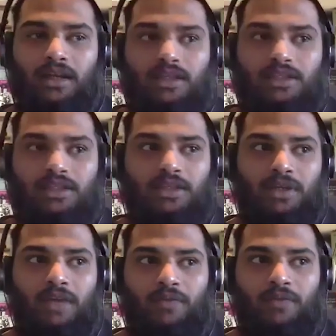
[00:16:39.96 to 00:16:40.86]
it's
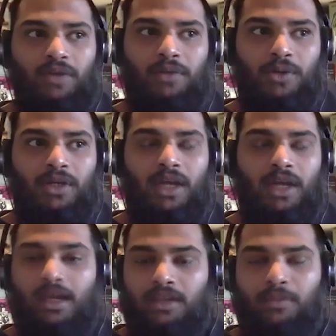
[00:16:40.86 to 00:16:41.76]
something every immigrant
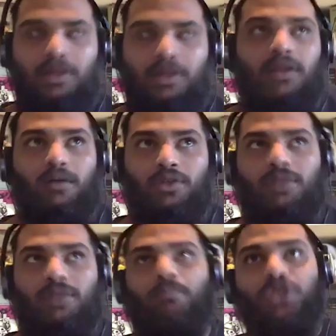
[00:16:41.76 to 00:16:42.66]
has. I mean, I would say
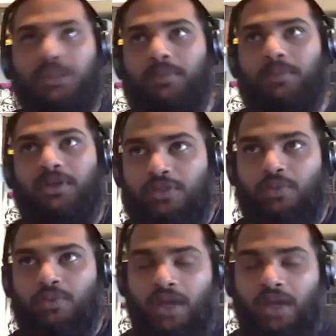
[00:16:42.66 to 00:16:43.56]
most immigrants
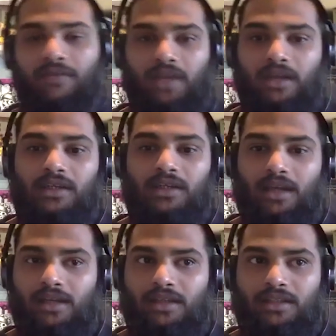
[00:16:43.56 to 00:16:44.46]
would have that.
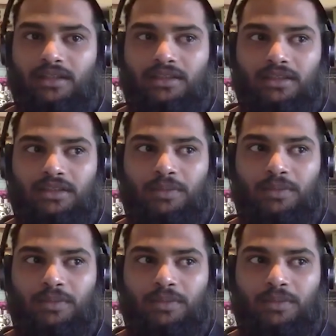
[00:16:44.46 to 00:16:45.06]
And to